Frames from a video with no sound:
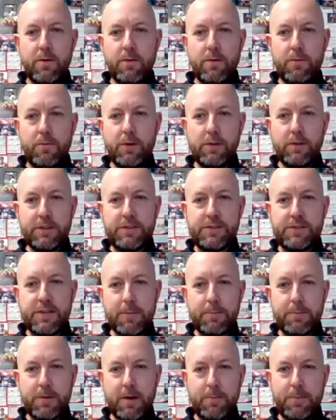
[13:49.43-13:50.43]
really
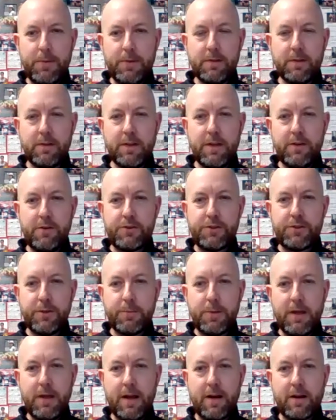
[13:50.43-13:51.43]
stepped up in the
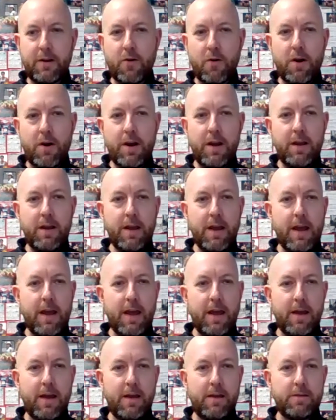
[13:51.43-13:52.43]
leadership category
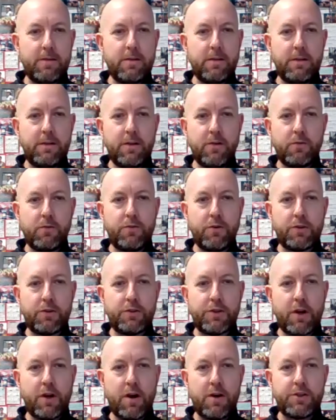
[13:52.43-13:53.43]
and, you know, took
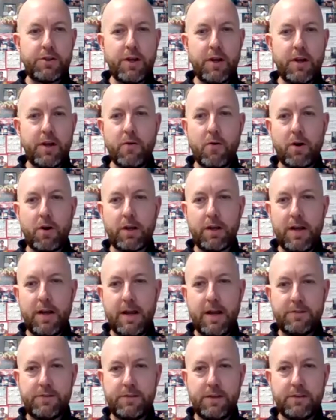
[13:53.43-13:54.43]
charge on
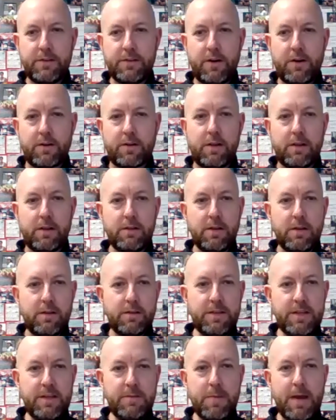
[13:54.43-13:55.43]
organizing their
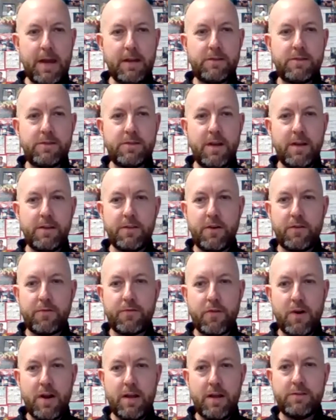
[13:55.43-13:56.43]
teammates and their
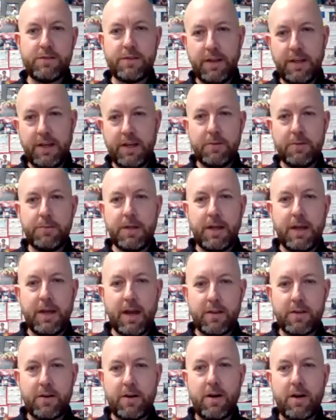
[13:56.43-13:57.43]
friends and getting them
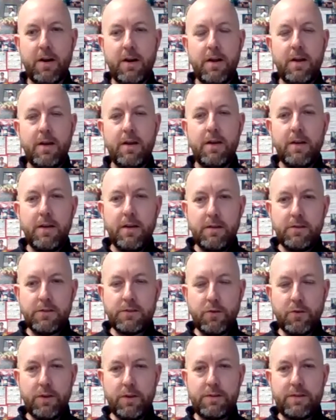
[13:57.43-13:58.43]
together,
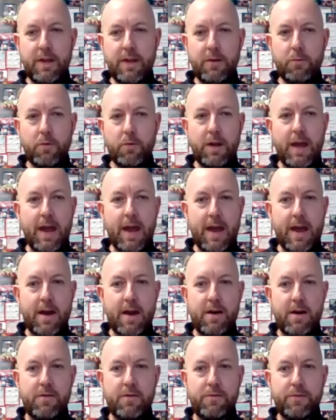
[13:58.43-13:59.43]
so that they would
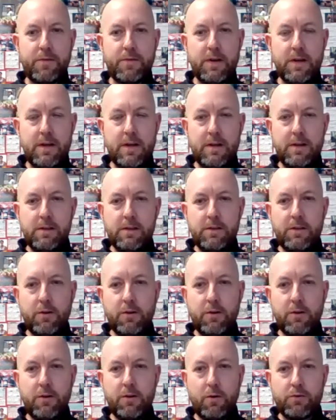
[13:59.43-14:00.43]
have,
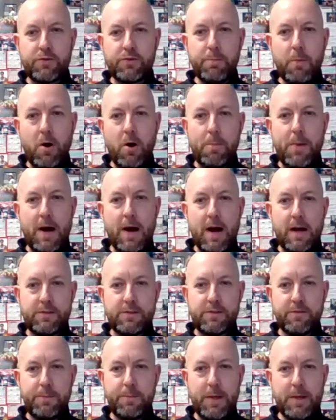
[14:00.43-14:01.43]
you know, small
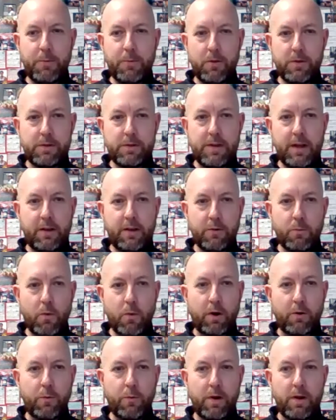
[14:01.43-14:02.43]
pods of people that they could
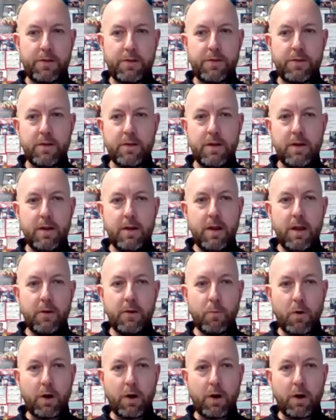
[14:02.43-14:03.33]
work with and work